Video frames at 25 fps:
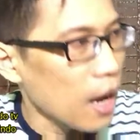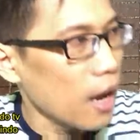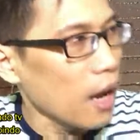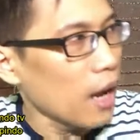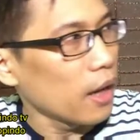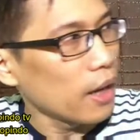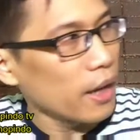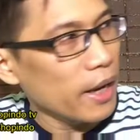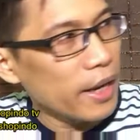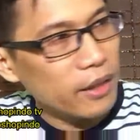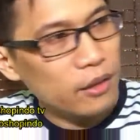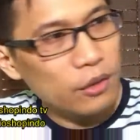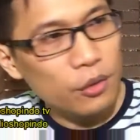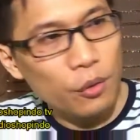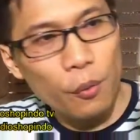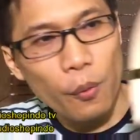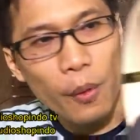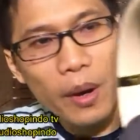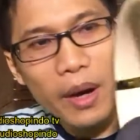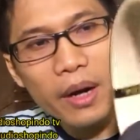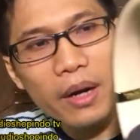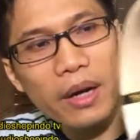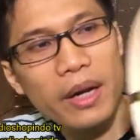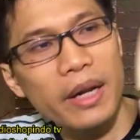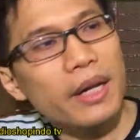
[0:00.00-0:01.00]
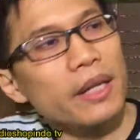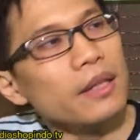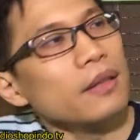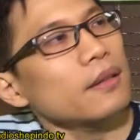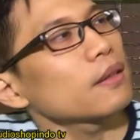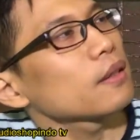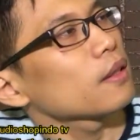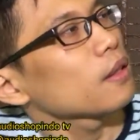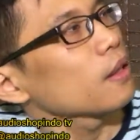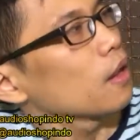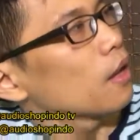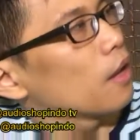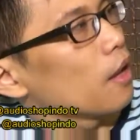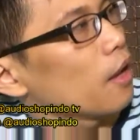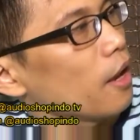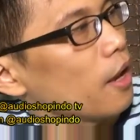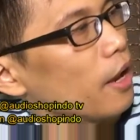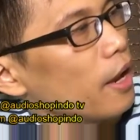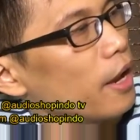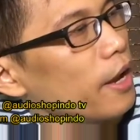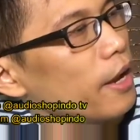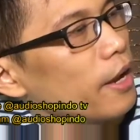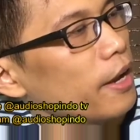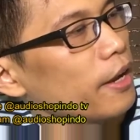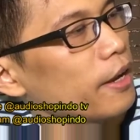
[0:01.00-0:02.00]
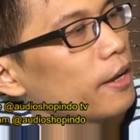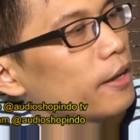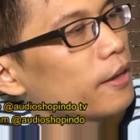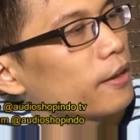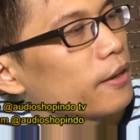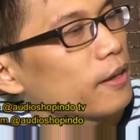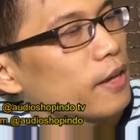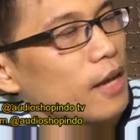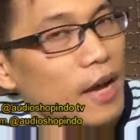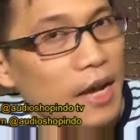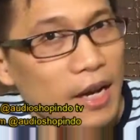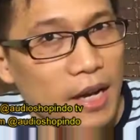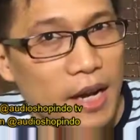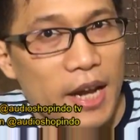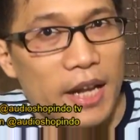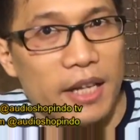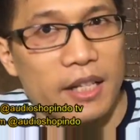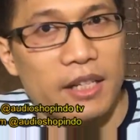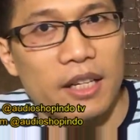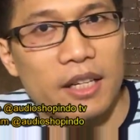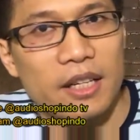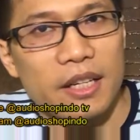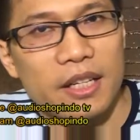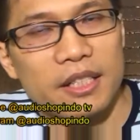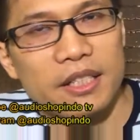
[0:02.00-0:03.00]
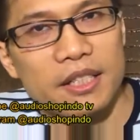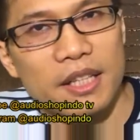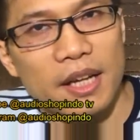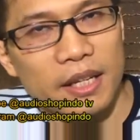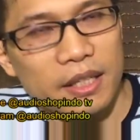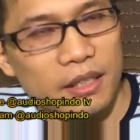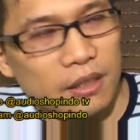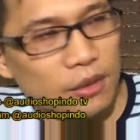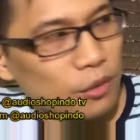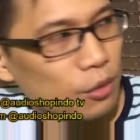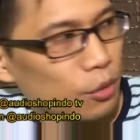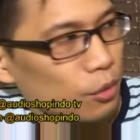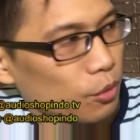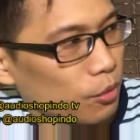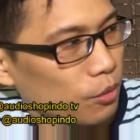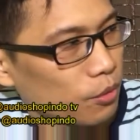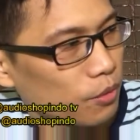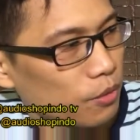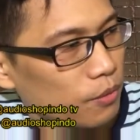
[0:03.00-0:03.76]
I like to wear it, and I like the design too.